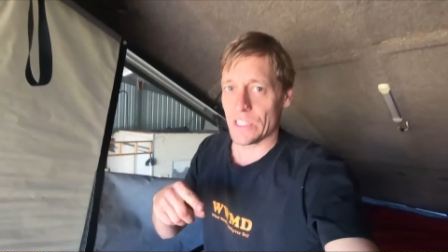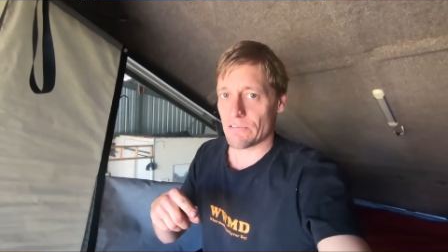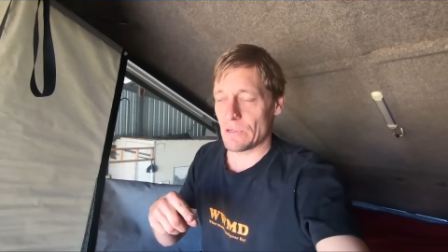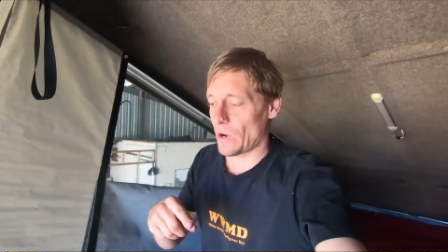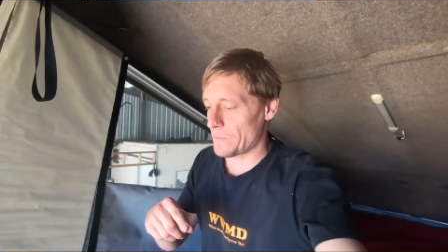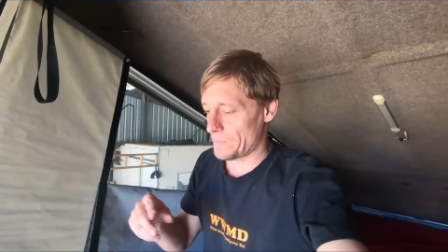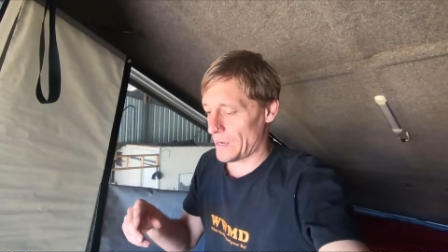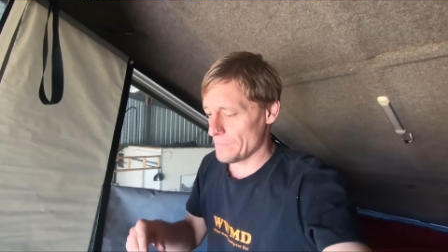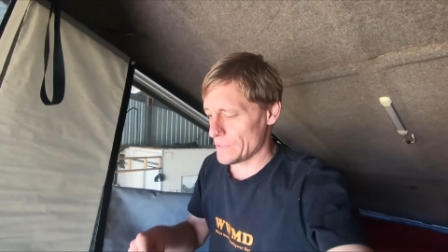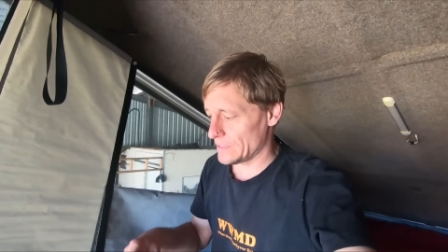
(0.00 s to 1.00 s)
windscreen wiper
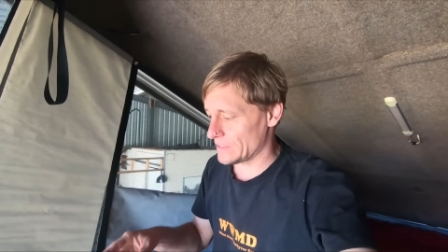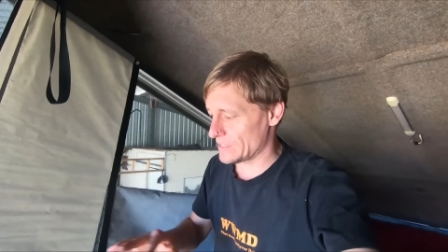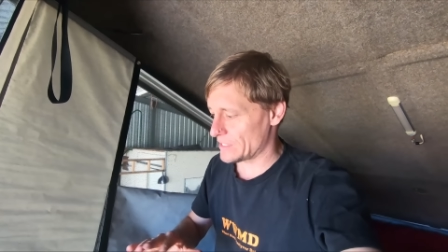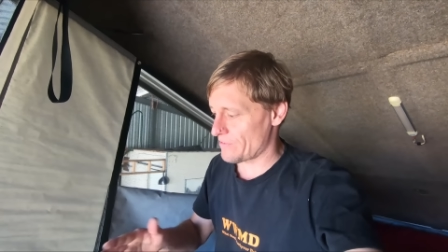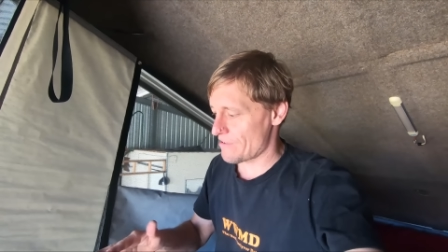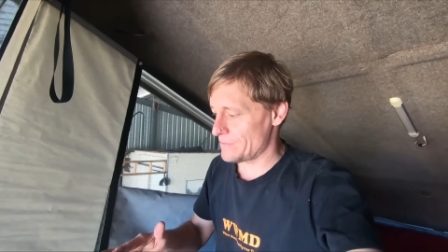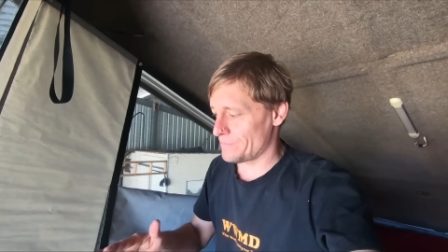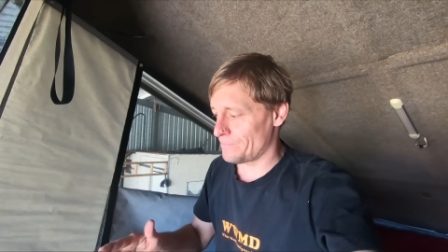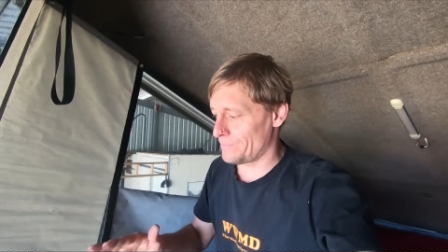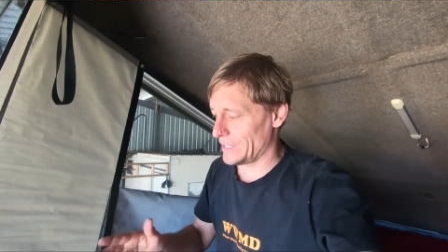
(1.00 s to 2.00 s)
pump and there's very
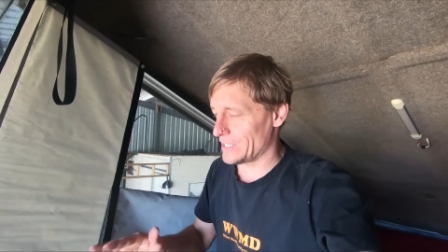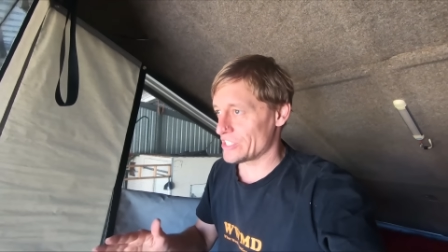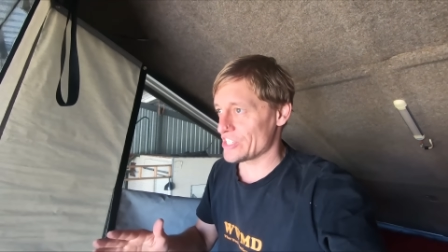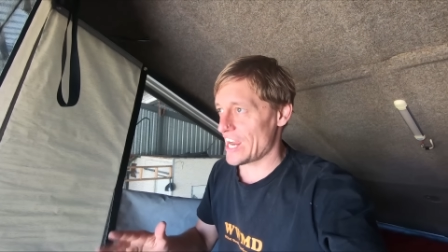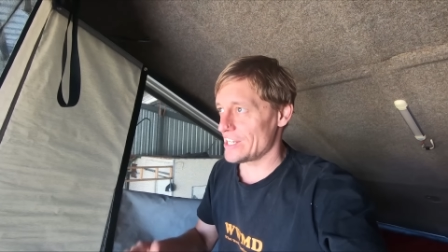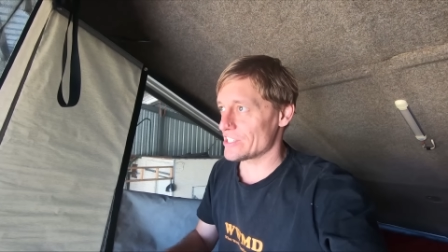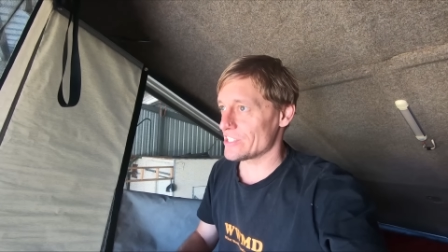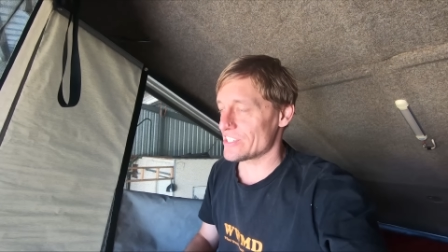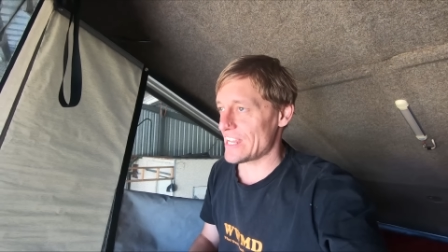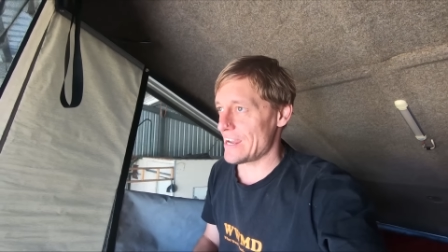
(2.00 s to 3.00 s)
big change
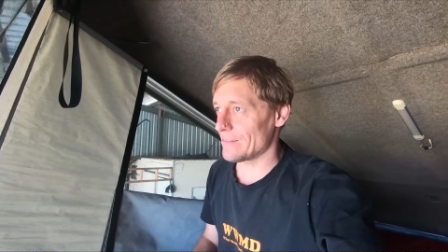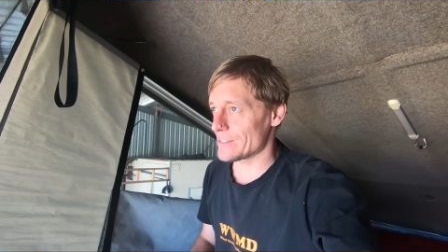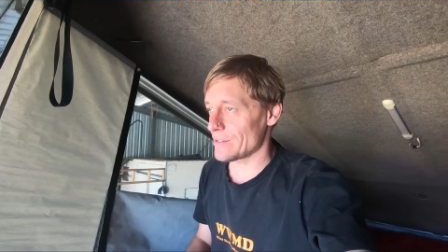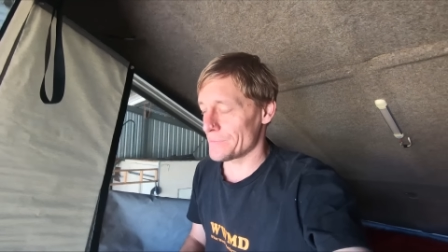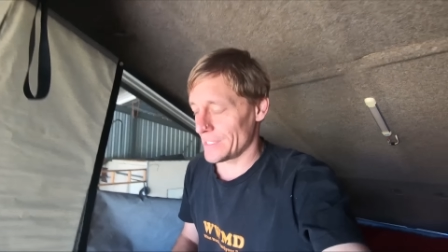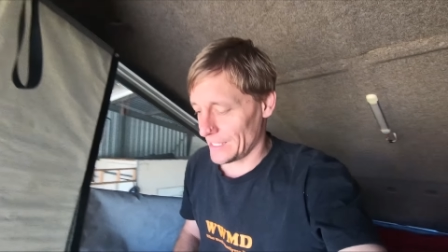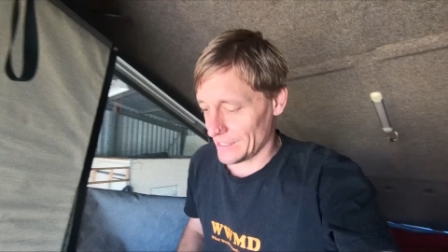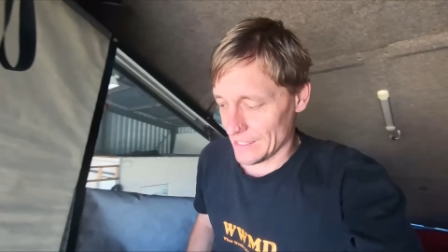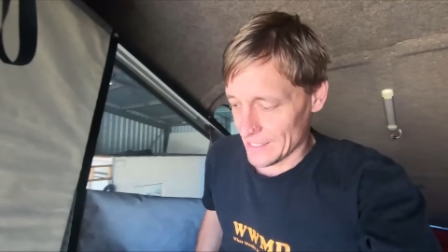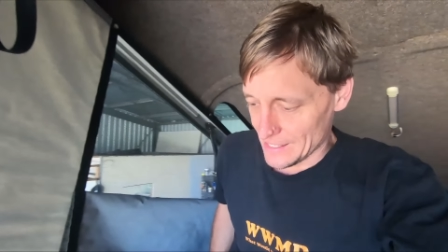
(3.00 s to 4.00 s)
in sound so I'm thinking